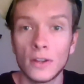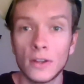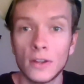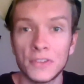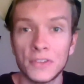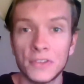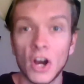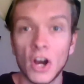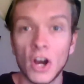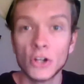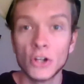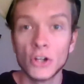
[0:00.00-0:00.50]

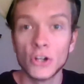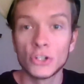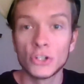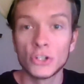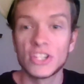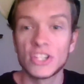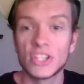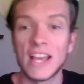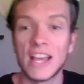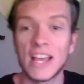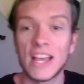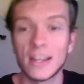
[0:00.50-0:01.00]

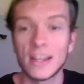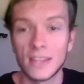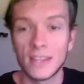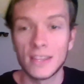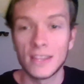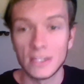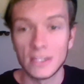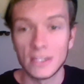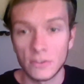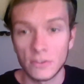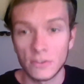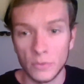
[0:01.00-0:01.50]
understand things
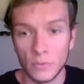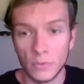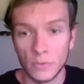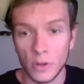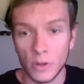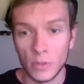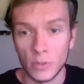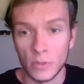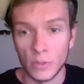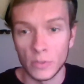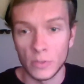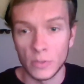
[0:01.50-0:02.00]
from their
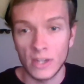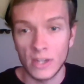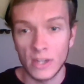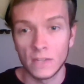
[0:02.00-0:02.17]
perspective,